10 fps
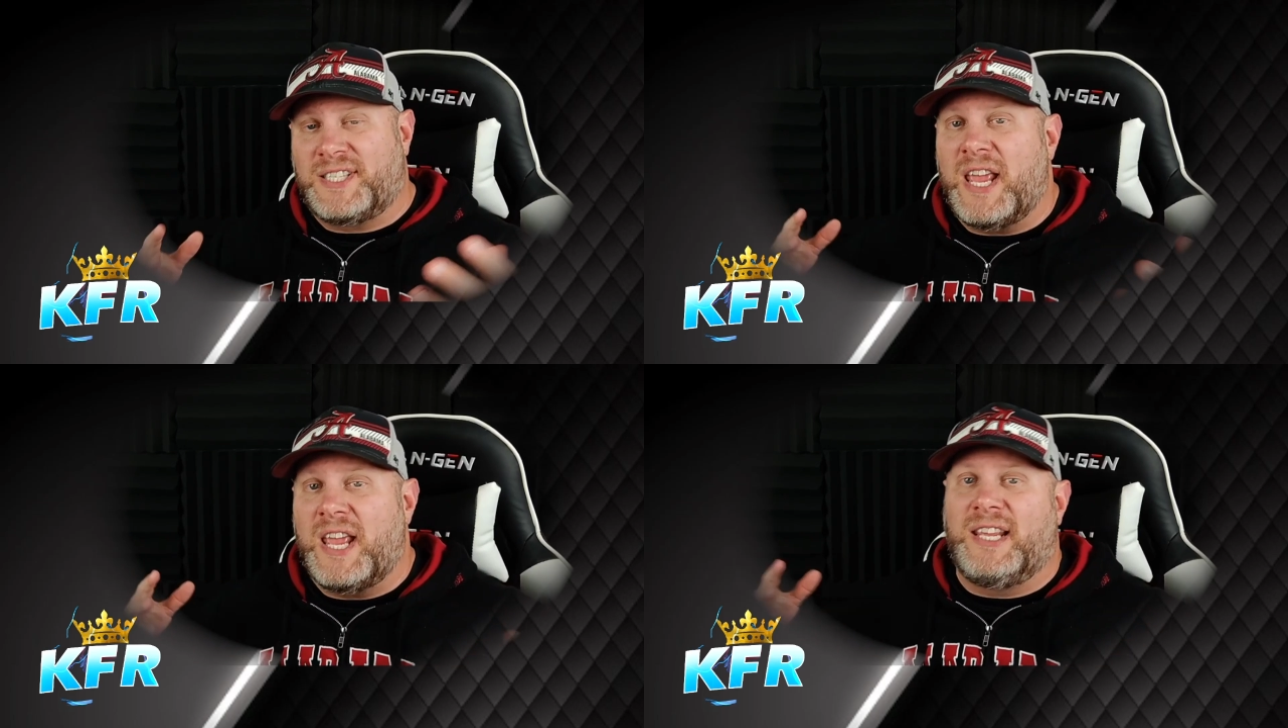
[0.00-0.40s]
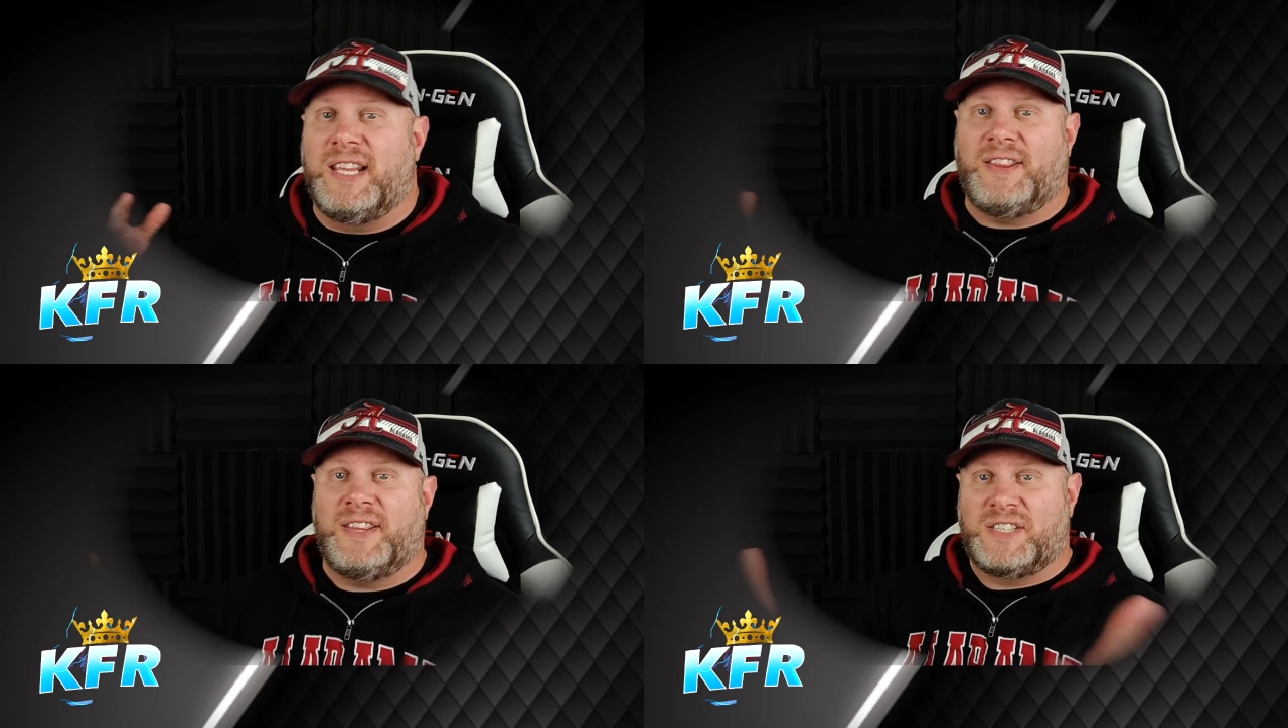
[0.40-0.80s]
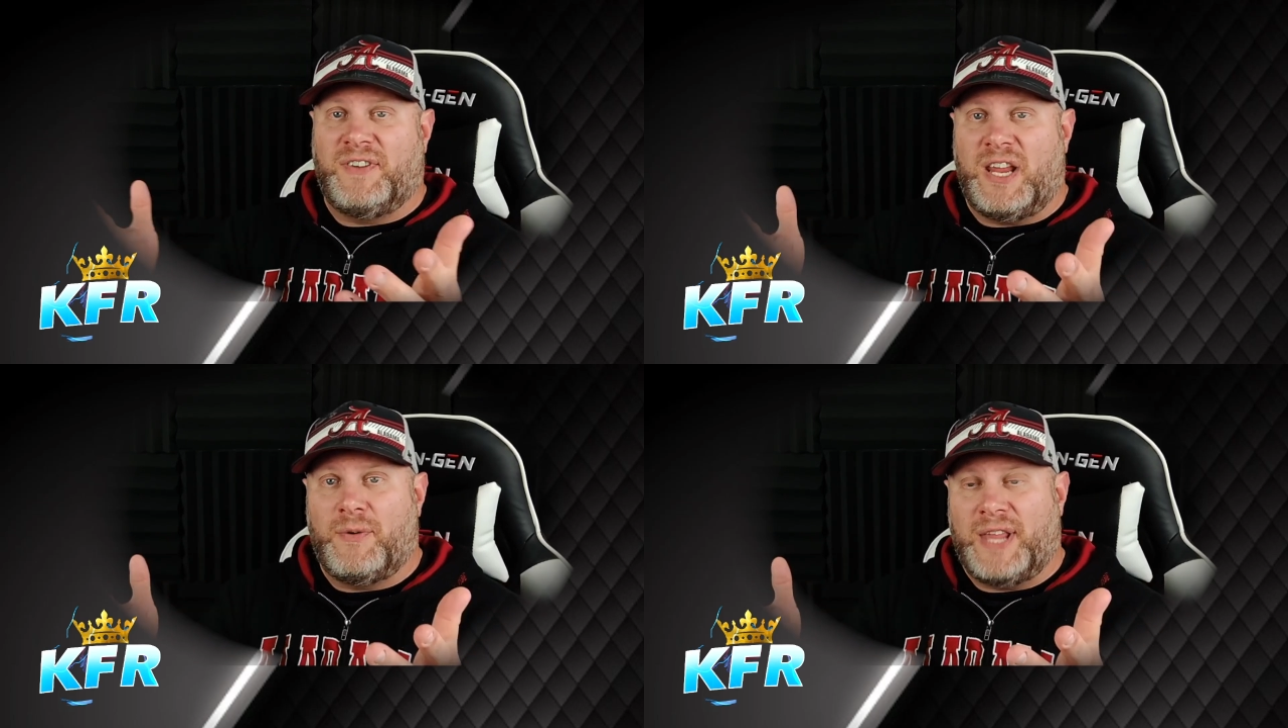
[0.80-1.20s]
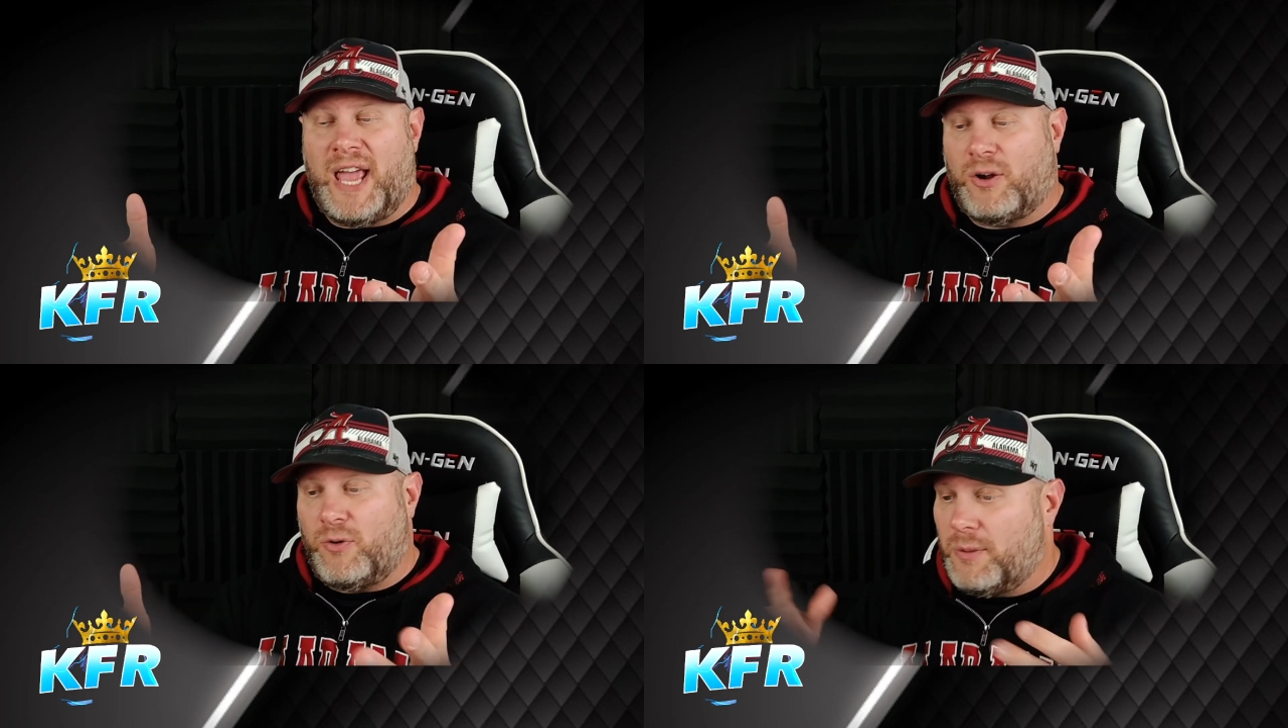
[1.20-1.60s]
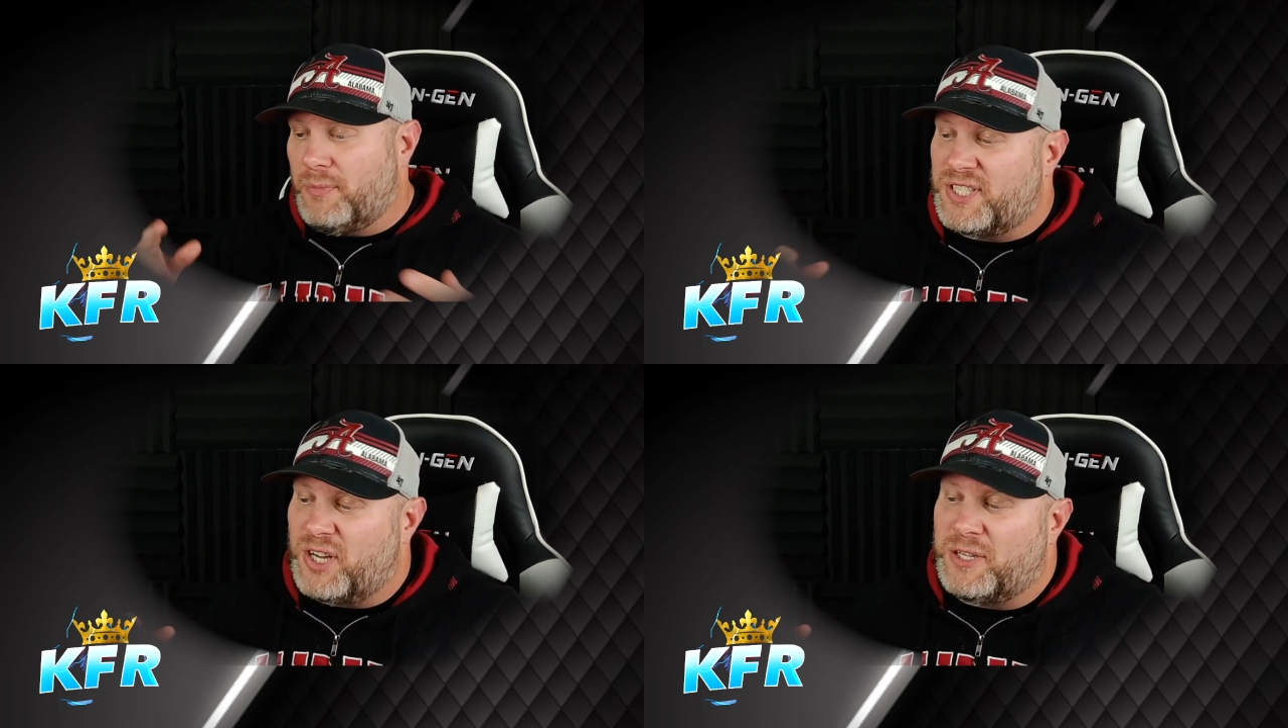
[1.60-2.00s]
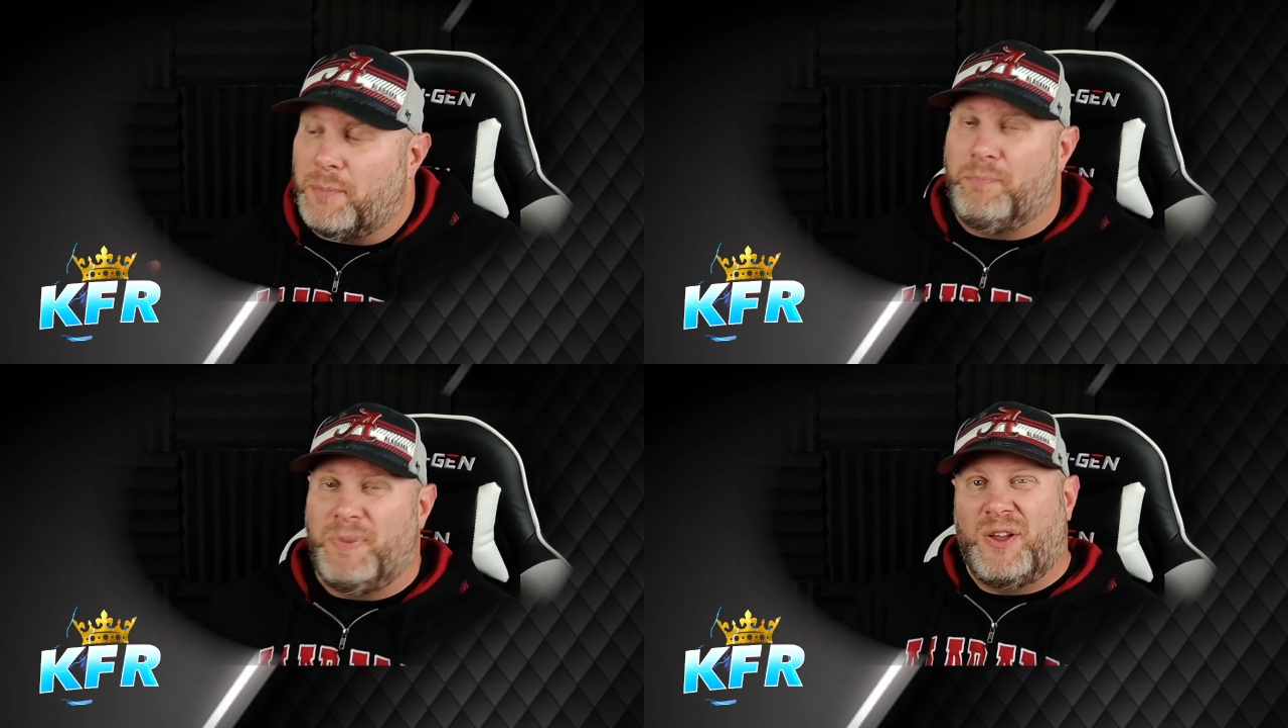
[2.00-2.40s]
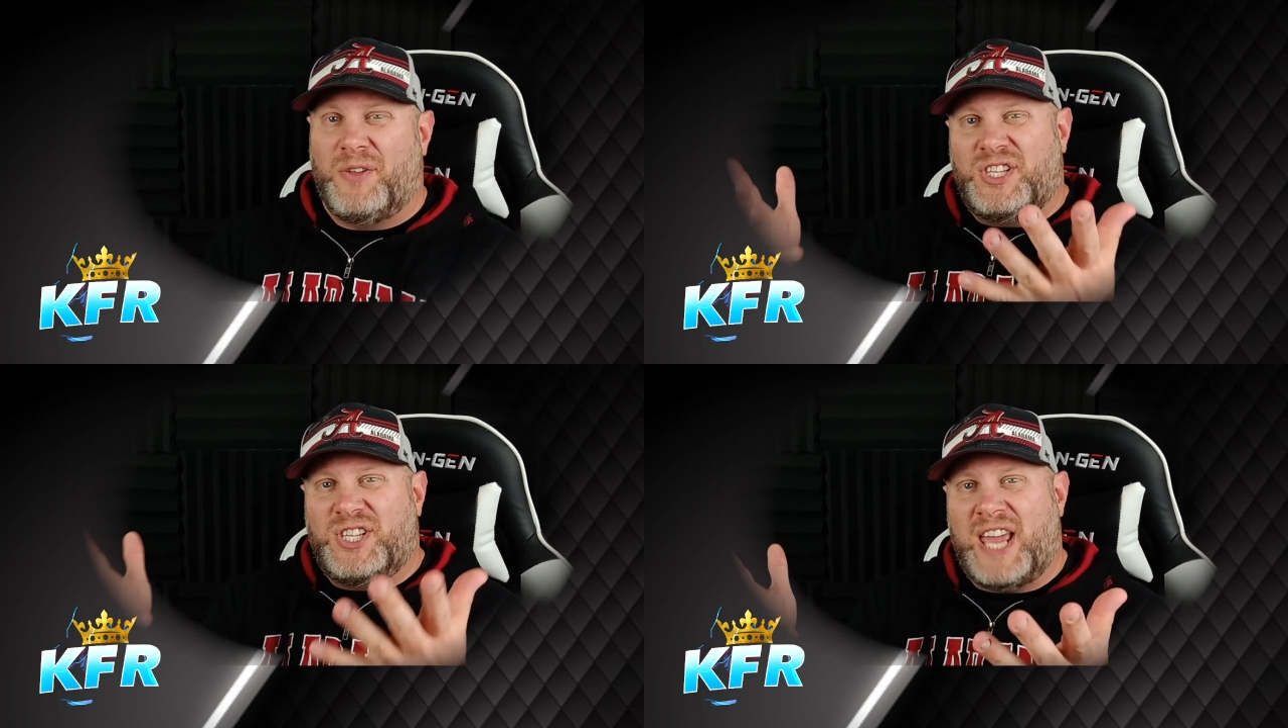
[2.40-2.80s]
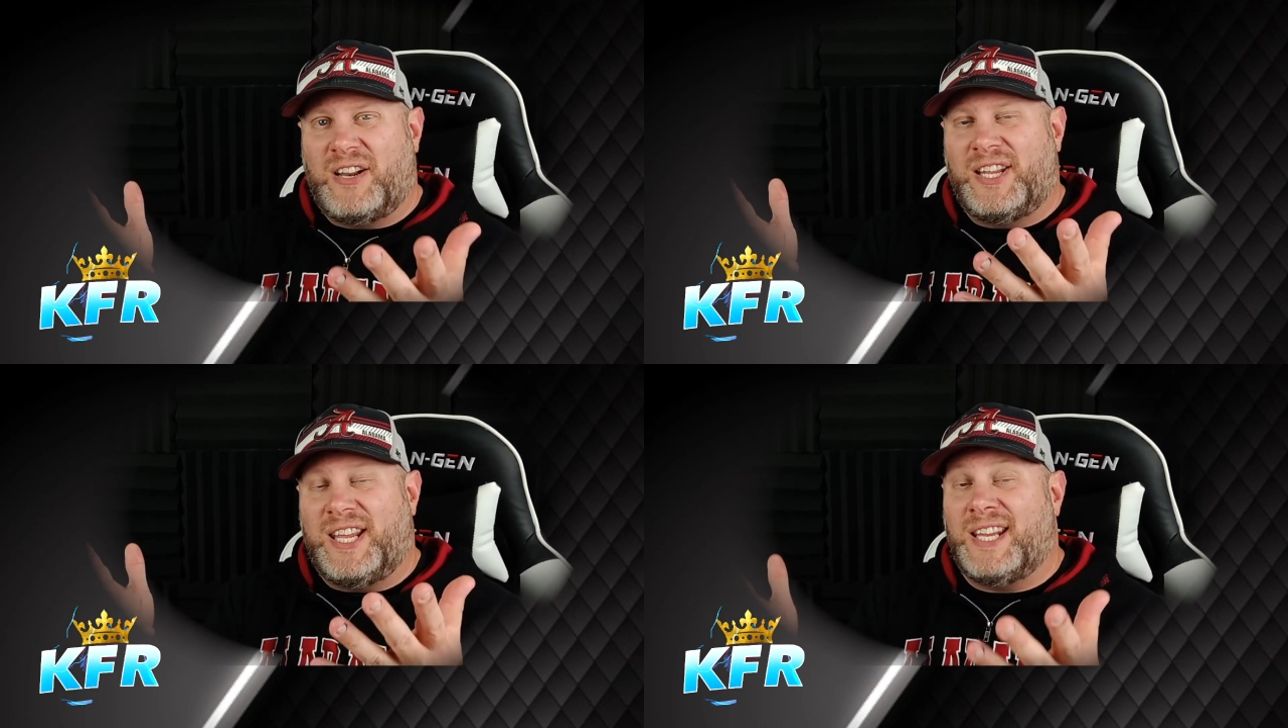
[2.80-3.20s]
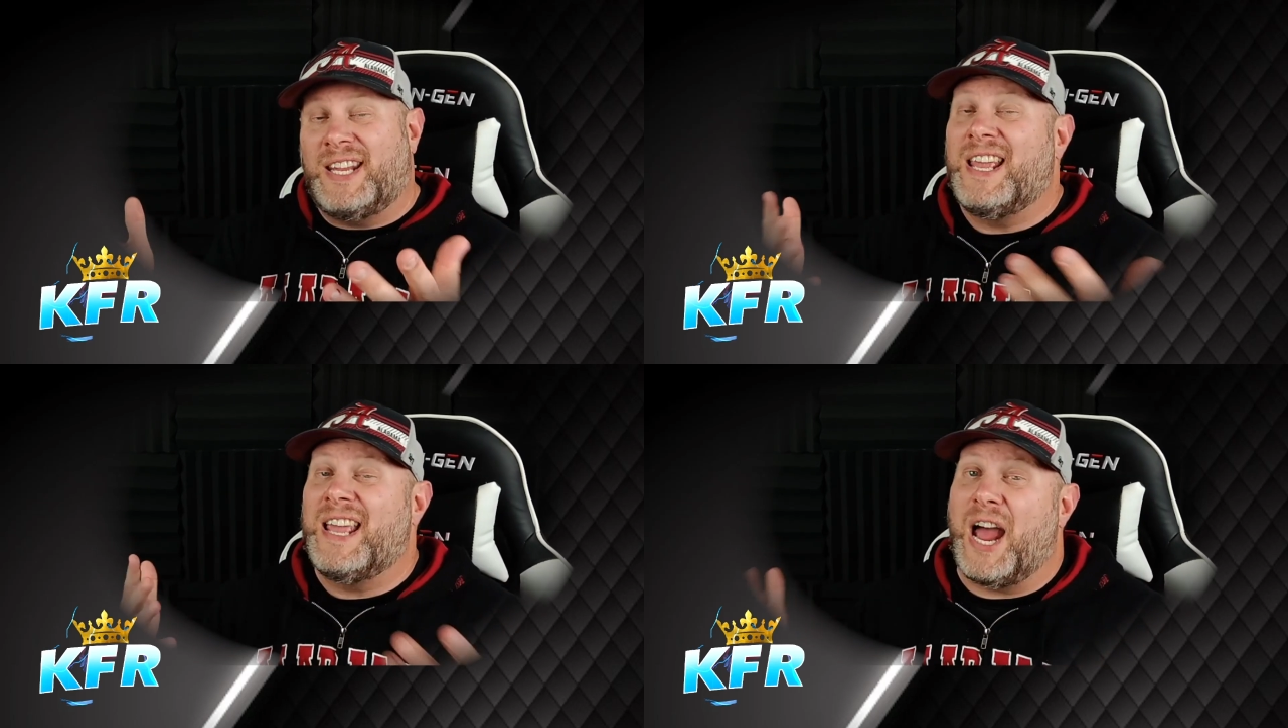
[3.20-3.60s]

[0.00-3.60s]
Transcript: Let's get this video in the algorithm. Let's start to build the channel again.